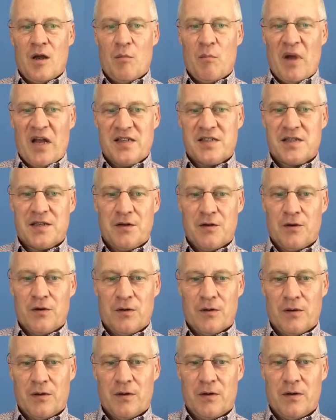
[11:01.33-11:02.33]
Matt
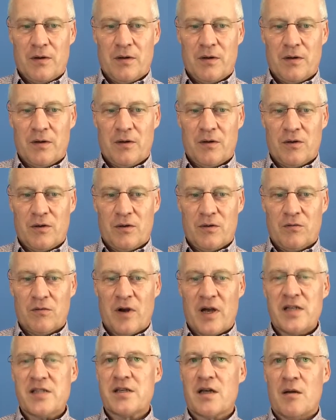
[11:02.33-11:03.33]
Skinner
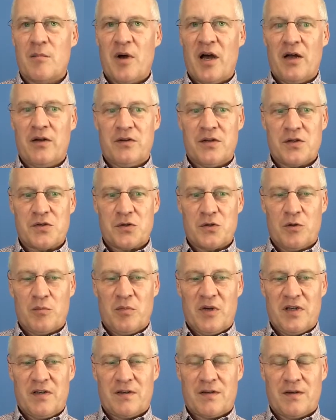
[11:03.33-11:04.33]
writes about
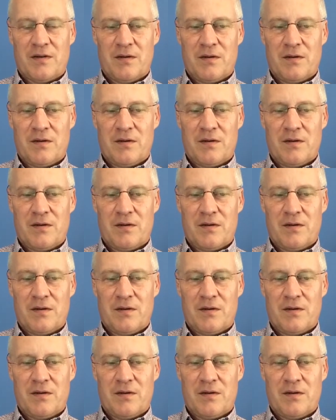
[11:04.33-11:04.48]
discernment.